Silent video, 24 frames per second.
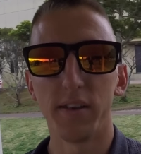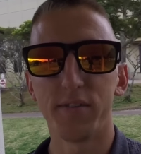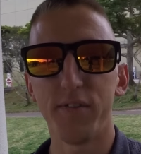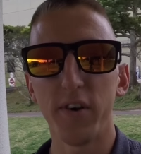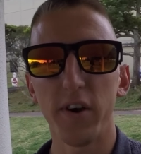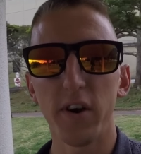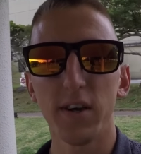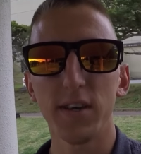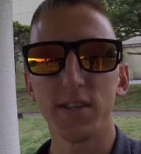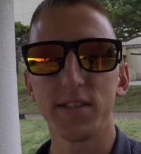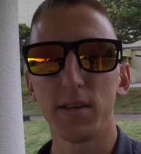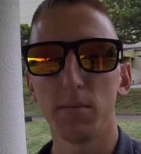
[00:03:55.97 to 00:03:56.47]

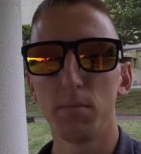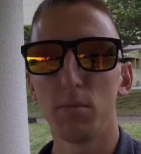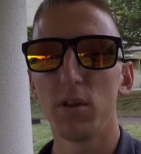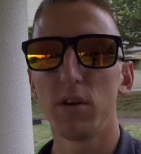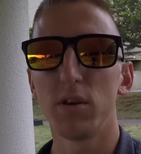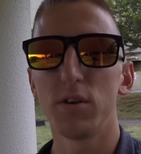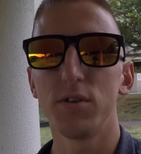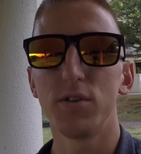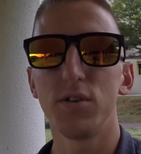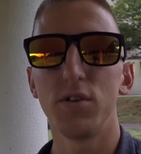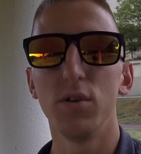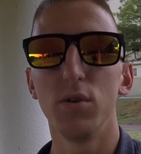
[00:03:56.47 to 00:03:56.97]
It's very
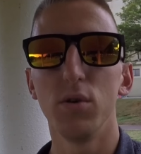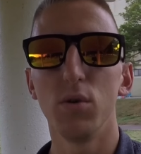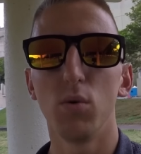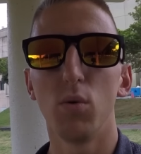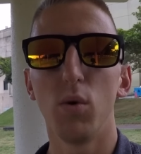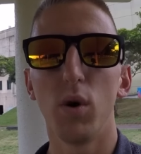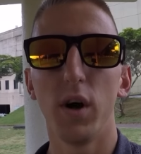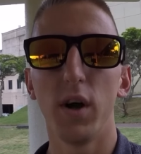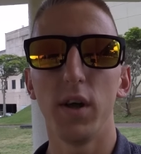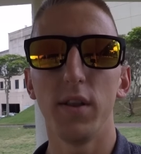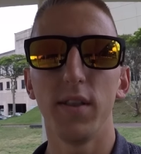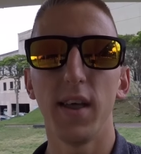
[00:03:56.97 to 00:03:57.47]
similar
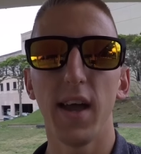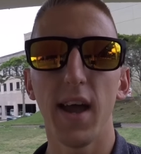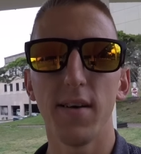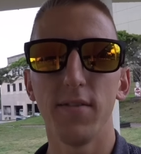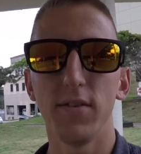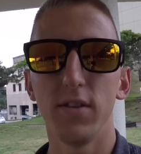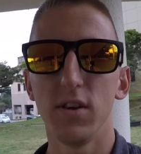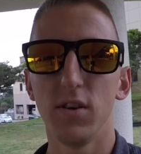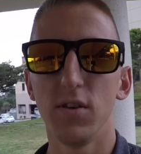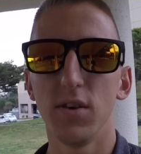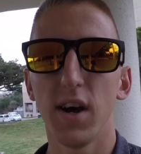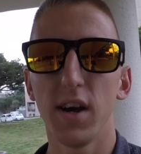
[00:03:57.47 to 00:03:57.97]
to
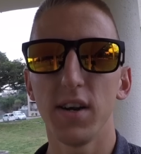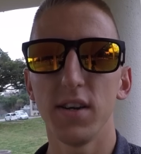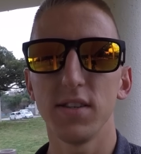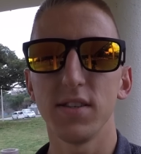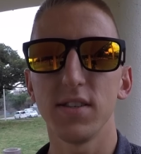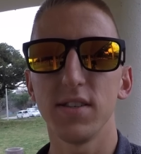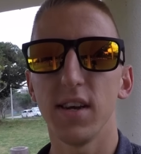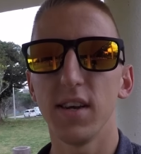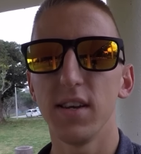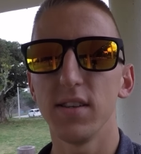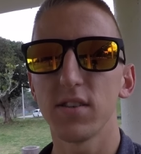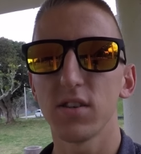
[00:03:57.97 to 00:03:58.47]
what they have in the
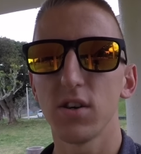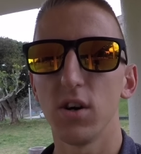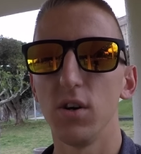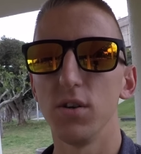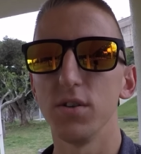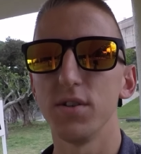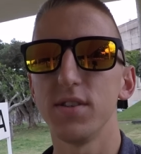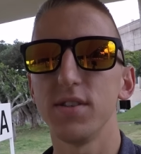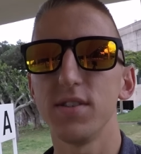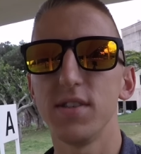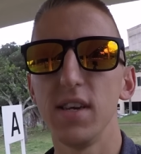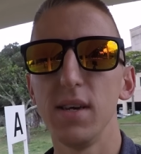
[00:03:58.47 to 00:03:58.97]
United
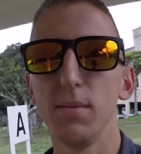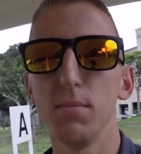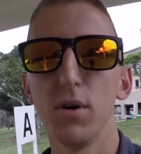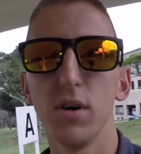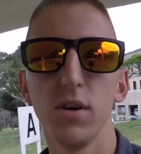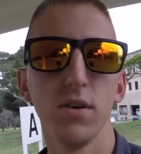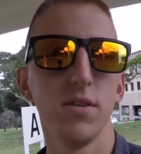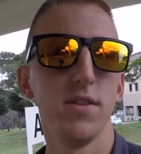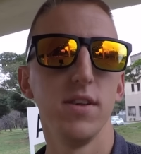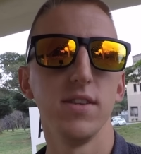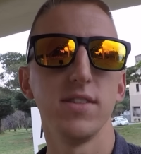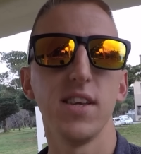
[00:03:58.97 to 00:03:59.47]
States called
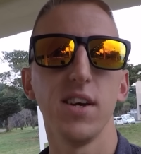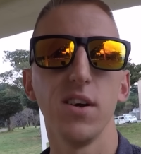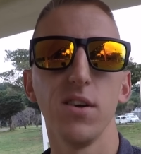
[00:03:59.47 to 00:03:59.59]
SEMA,